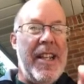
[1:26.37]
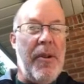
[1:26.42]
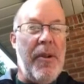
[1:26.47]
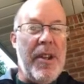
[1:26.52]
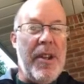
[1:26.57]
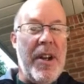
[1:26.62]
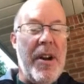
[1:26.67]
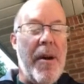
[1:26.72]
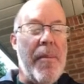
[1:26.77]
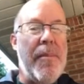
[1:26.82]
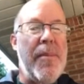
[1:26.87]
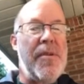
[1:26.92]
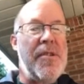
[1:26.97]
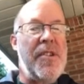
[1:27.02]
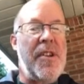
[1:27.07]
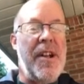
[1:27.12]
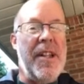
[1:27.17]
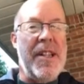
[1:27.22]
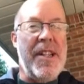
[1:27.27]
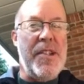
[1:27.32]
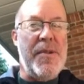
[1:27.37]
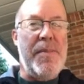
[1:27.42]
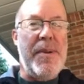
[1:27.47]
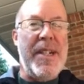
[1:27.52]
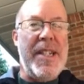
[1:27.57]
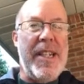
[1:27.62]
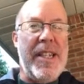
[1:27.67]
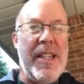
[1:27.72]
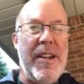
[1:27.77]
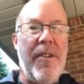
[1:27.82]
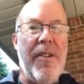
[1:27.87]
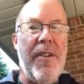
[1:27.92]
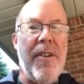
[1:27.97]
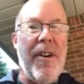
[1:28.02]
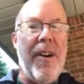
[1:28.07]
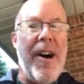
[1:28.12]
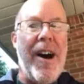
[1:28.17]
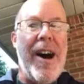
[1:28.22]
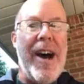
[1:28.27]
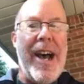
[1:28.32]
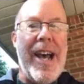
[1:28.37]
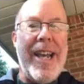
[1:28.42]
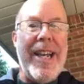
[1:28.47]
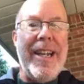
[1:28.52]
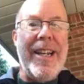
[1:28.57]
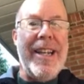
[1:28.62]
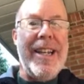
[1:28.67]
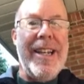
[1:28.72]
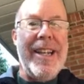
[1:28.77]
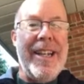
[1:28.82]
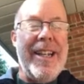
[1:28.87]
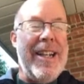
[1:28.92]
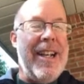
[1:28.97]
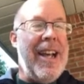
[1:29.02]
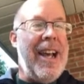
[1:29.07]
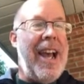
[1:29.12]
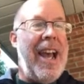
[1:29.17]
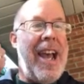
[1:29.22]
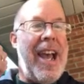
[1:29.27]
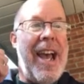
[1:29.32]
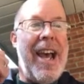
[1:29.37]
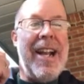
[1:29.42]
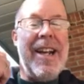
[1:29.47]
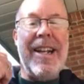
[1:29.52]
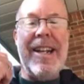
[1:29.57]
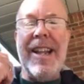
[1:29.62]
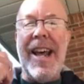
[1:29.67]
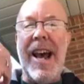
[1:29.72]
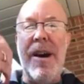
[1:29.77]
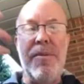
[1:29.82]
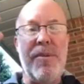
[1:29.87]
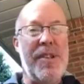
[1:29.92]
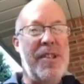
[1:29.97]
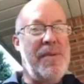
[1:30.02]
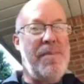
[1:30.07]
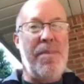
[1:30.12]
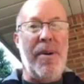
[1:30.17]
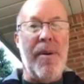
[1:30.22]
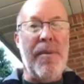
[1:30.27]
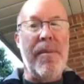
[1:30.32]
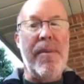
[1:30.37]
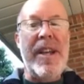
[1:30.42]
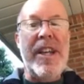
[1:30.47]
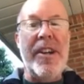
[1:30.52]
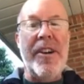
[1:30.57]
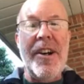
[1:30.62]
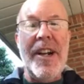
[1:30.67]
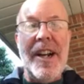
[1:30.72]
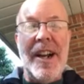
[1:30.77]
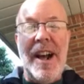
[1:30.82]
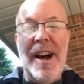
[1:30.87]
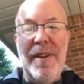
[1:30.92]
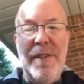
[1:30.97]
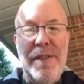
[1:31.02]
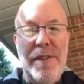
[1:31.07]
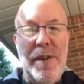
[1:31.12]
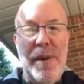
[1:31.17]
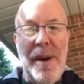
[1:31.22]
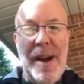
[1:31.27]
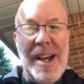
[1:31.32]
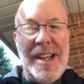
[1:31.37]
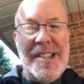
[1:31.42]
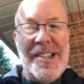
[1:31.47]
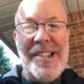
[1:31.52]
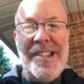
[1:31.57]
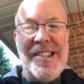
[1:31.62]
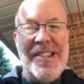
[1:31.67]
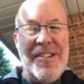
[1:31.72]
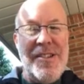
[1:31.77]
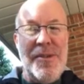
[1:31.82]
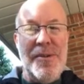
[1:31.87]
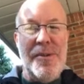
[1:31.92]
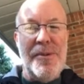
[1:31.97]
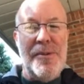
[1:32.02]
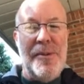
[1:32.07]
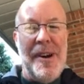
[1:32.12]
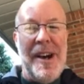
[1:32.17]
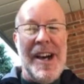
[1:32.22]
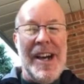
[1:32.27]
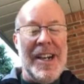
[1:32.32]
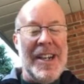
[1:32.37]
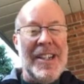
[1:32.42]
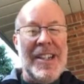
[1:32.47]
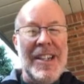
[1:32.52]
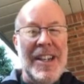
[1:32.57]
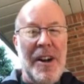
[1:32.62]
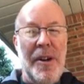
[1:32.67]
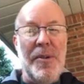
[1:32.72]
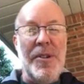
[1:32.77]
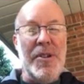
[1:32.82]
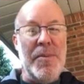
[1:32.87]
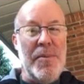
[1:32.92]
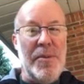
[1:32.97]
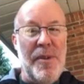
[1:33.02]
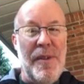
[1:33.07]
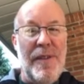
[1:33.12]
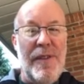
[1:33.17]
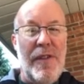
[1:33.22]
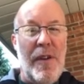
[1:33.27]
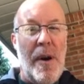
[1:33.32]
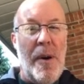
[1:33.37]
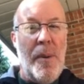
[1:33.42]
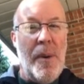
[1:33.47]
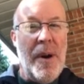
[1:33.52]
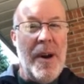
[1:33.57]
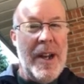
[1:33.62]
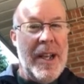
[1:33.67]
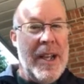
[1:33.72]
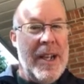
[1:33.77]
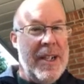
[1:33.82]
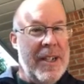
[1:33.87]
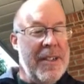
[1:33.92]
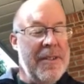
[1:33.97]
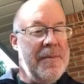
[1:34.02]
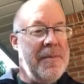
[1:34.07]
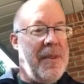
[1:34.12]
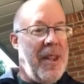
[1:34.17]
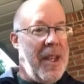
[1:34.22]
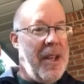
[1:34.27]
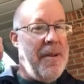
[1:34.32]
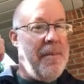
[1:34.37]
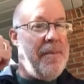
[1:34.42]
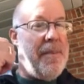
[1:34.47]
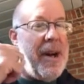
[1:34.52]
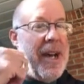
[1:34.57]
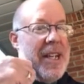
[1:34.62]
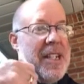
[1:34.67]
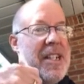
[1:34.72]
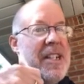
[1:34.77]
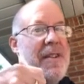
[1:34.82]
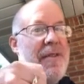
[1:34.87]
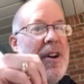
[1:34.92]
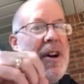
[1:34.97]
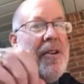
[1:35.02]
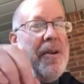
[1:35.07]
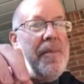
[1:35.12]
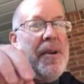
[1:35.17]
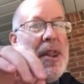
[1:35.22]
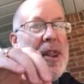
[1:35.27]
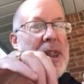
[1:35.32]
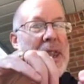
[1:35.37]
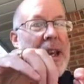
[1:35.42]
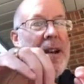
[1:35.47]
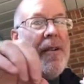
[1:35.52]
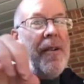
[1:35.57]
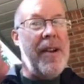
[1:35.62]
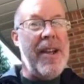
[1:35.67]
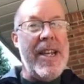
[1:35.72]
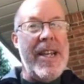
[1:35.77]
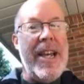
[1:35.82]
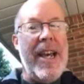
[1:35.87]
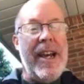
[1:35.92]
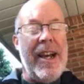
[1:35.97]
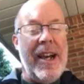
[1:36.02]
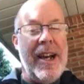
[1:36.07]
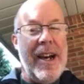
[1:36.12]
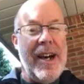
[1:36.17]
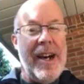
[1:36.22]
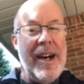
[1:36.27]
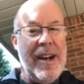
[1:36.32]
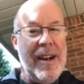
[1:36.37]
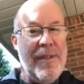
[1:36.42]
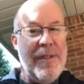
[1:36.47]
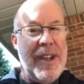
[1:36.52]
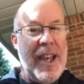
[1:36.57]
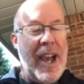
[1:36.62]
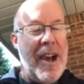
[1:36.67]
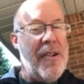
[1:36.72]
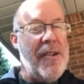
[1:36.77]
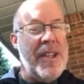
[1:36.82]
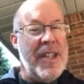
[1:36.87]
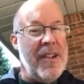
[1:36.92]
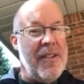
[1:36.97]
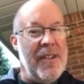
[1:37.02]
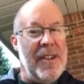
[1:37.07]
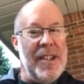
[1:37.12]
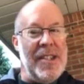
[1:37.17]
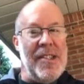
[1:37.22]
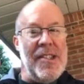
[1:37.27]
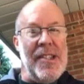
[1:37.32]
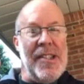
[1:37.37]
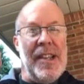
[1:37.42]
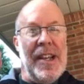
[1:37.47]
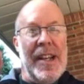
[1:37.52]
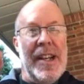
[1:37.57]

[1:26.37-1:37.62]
the numbers on this particular line, and that was probably good enough for us to to move forward. But to develop a theory of calculus,